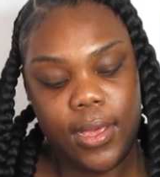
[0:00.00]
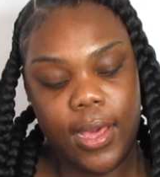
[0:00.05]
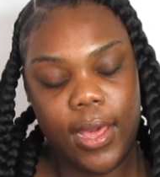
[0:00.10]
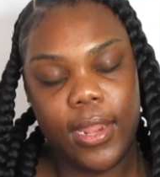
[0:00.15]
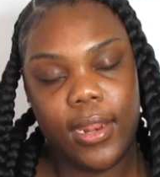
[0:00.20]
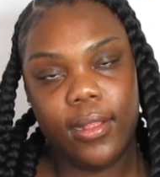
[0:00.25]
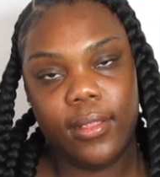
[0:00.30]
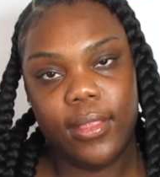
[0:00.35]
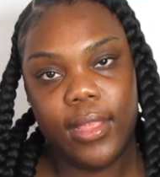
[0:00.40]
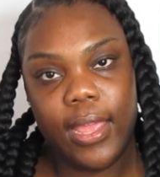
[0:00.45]

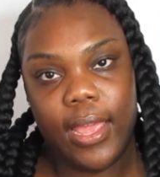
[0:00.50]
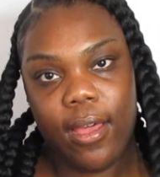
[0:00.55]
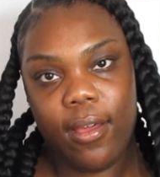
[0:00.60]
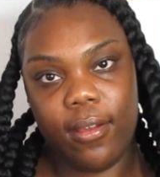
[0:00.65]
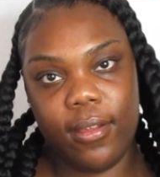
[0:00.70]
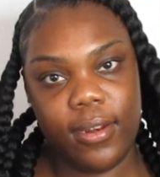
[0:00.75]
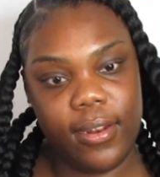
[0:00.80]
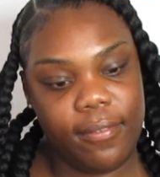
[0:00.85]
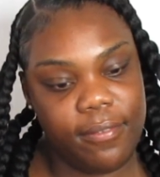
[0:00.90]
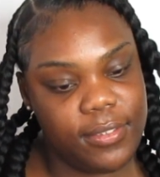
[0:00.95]
I didn't lay
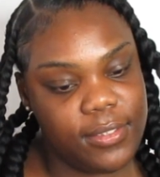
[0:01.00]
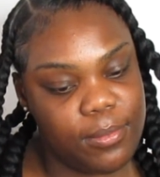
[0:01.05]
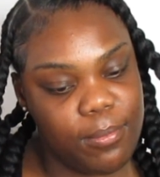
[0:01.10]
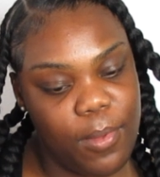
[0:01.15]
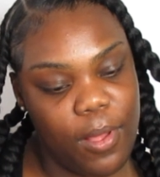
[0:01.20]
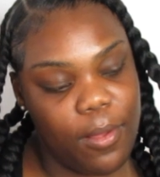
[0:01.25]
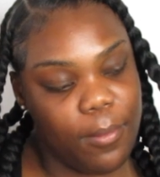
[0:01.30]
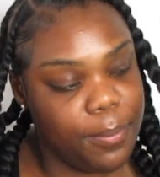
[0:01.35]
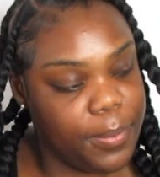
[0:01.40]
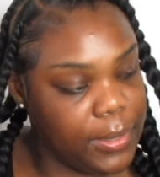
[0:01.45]
out enough
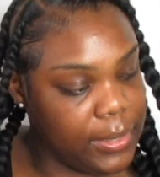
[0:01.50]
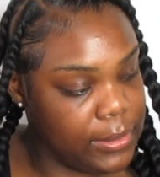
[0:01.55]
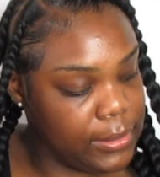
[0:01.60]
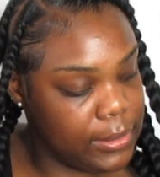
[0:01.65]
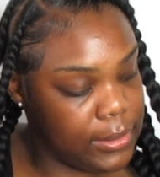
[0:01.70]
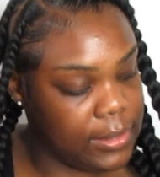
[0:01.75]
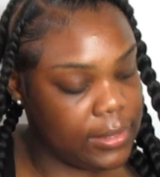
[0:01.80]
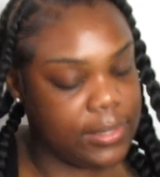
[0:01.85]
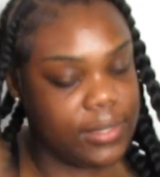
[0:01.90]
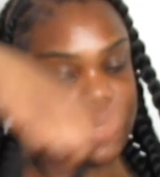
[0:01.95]
small
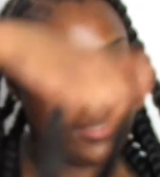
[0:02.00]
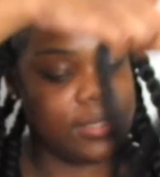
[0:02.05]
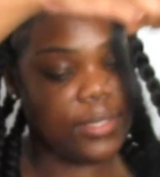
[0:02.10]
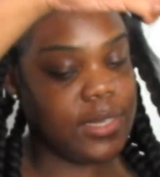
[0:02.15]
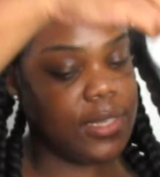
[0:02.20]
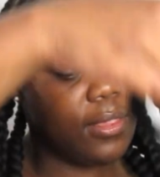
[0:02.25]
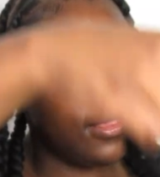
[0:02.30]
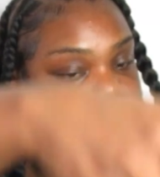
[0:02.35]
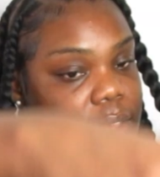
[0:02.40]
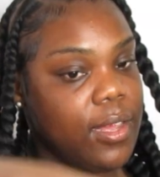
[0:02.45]
pieces, as
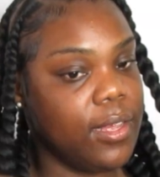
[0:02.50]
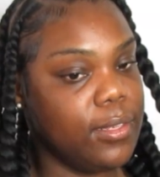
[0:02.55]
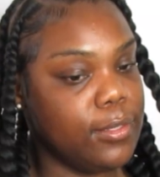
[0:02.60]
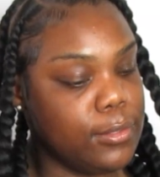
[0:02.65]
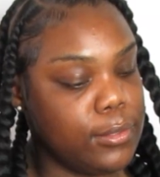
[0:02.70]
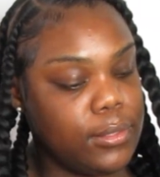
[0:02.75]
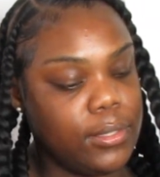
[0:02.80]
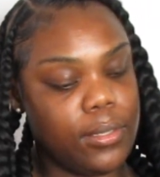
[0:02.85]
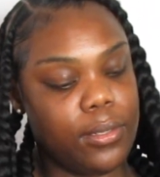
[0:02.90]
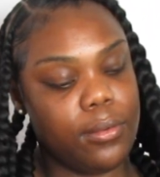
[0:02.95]
I thought,
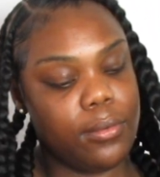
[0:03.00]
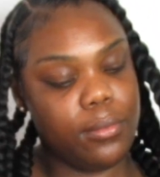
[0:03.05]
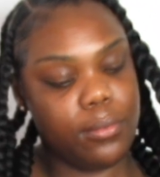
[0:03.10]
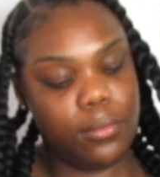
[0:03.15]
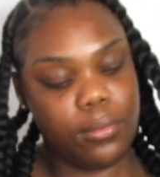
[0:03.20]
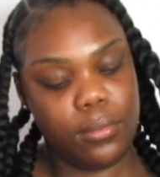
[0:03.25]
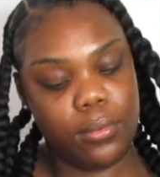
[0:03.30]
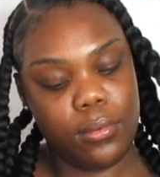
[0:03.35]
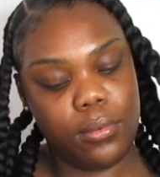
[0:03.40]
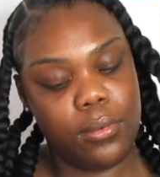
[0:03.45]
so
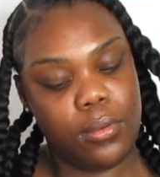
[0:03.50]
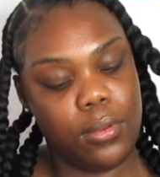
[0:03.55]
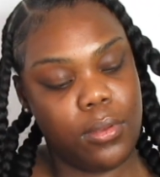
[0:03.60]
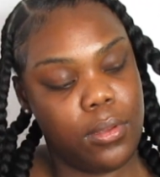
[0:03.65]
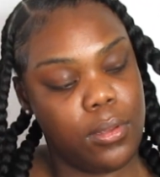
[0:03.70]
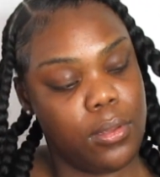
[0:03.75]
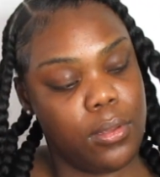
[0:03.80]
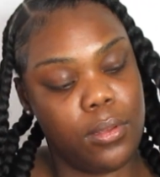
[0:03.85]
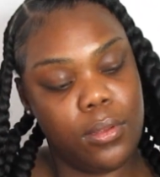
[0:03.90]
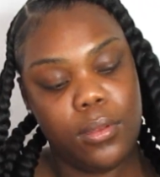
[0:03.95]

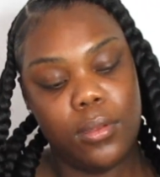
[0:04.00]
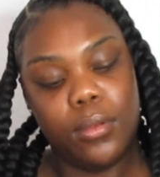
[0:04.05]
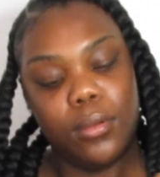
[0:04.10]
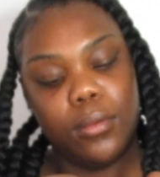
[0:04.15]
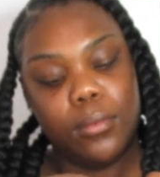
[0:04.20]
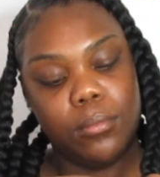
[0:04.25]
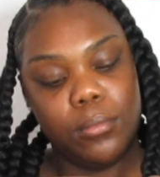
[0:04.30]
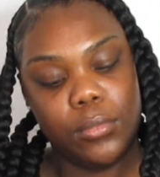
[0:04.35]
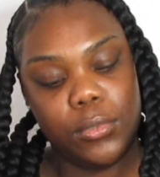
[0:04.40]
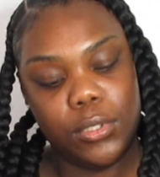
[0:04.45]

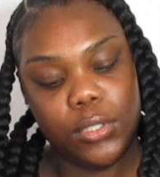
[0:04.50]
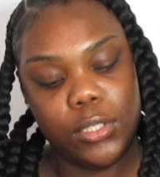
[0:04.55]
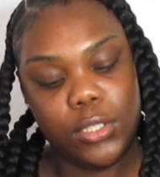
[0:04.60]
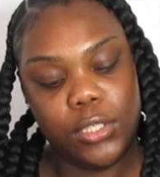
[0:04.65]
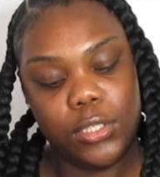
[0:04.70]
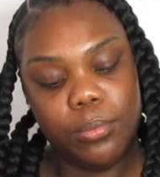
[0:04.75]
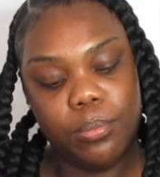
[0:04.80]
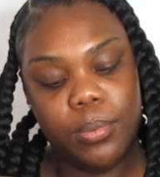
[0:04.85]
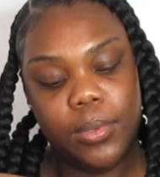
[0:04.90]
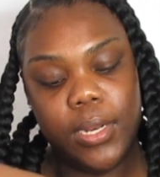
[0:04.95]
I'm
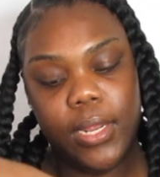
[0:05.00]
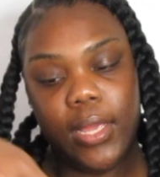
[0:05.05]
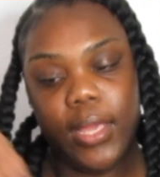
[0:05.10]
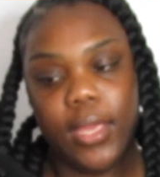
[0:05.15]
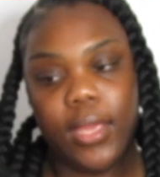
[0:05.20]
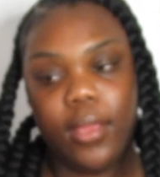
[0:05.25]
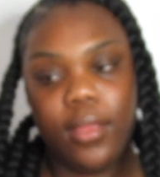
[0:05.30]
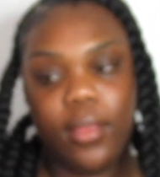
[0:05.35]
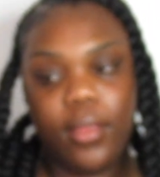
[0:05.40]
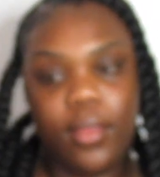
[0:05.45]
just
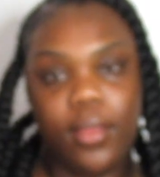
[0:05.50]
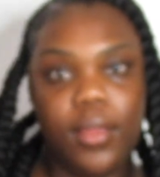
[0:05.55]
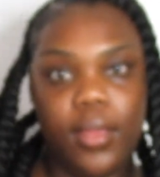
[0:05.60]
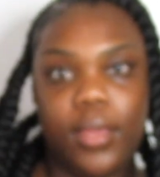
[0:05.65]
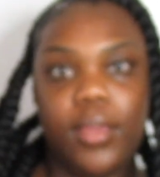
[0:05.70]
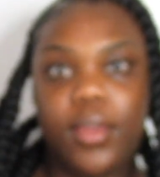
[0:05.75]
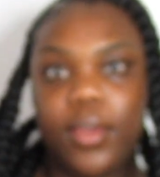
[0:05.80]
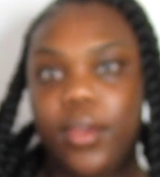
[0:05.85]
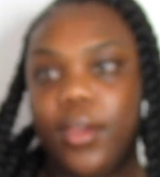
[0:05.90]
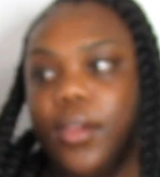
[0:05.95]
splitting it
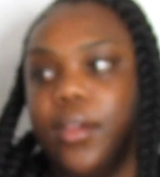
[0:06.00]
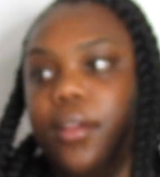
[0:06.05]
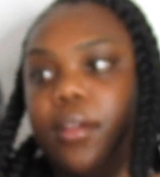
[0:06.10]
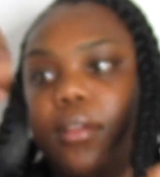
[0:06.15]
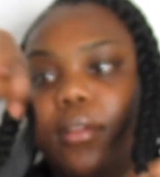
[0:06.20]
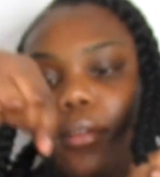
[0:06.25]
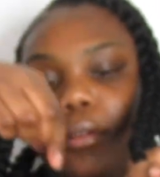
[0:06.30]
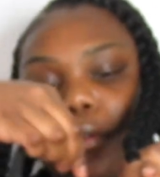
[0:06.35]
here.